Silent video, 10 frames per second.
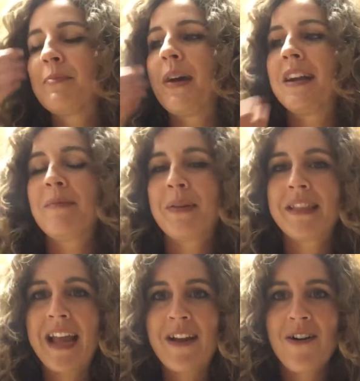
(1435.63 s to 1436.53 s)
But
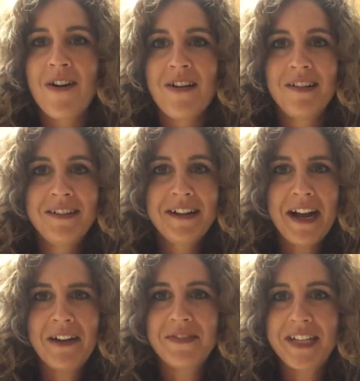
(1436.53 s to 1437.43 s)
they all
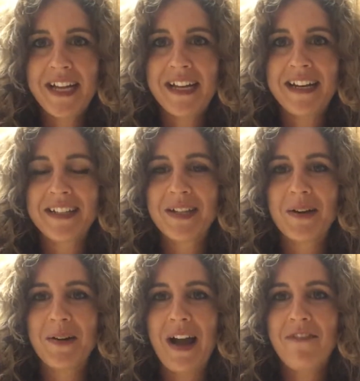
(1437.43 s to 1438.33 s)
kind of did, and
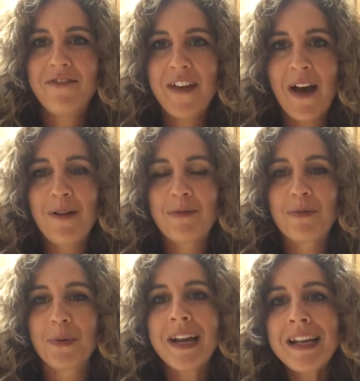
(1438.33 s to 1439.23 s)
so I felt
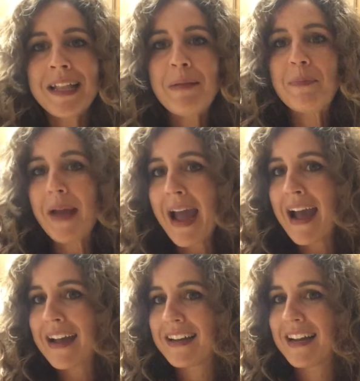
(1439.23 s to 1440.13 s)
really
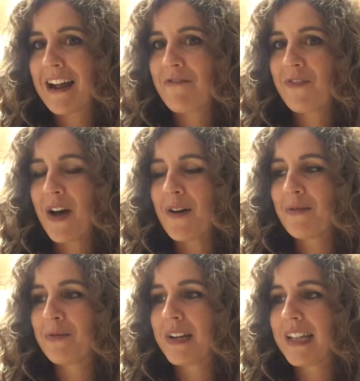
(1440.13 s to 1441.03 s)
bad, and I
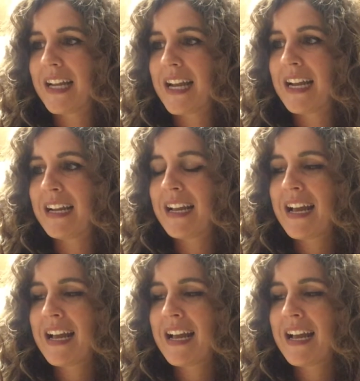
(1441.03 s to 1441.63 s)
felt really